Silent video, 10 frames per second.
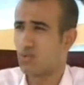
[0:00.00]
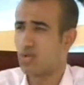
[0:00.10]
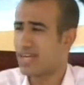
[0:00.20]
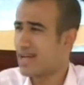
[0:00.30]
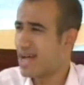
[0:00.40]

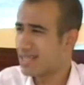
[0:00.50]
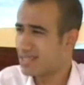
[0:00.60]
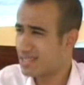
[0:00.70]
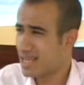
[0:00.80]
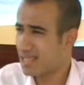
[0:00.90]

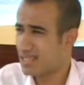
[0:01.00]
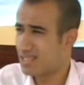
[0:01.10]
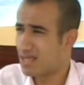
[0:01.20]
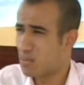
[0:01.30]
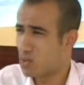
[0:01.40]
enhance
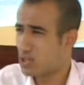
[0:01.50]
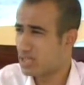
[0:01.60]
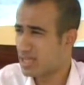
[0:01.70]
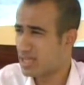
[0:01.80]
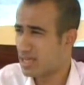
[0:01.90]
and
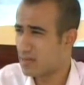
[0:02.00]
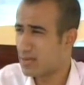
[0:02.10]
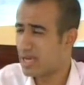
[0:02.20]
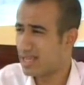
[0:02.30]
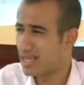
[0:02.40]
support
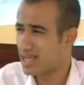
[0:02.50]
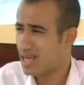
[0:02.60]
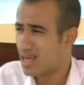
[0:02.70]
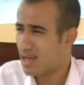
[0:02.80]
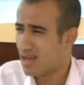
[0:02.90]
building
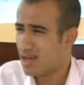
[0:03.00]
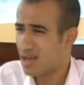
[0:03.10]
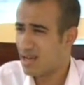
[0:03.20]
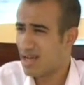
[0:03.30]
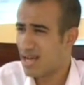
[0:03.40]

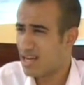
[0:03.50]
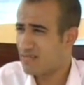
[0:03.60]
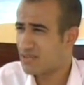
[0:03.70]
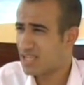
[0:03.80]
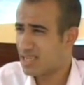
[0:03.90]
an
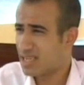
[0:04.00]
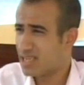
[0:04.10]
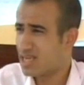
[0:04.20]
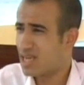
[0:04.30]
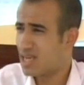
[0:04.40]

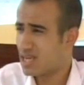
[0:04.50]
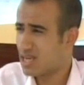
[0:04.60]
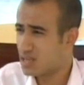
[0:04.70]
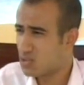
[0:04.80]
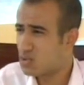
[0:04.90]
African
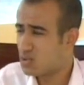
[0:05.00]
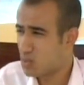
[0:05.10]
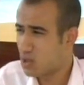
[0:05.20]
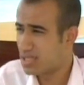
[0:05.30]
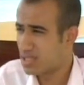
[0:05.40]
youth
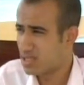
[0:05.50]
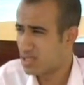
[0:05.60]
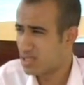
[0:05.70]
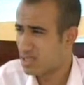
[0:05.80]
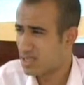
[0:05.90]
policy,
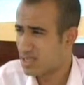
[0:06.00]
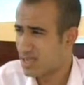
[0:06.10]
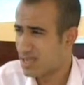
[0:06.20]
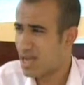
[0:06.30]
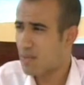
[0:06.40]

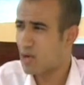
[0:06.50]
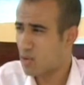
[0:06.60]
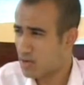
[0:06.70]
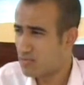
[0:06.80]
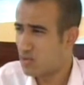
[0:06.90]
a
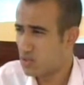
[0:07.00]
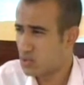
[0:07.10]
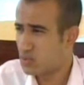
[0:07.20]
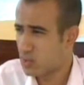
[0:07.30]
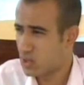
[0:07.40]
powerful
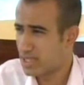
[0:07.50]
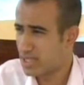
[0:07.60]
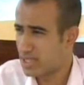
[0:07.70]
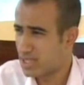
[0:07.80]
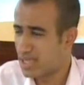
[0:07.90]
youth
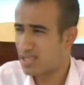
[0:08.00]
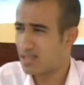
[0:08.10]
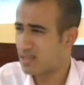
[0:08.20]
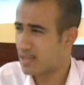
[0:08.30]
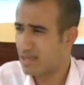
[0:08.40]
policy that
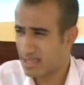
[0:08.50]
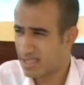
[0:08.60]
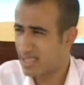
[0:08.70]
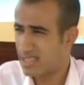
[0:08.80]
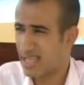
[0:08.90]

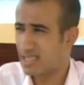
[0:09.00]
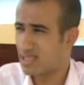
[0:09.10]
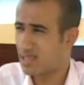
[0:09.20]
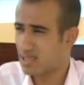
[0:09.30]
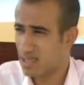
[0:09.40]

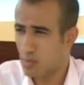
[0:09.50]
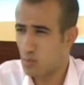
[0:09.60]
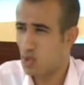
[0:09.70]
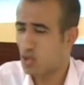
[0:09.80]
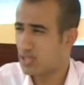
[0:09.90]
can
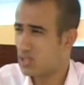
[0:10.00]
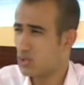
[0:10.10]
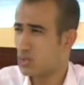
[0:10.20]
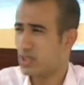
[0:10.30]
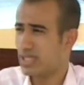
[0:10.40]
support
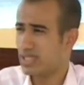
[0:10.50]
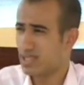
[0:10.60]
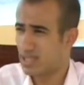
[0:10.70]
youth, that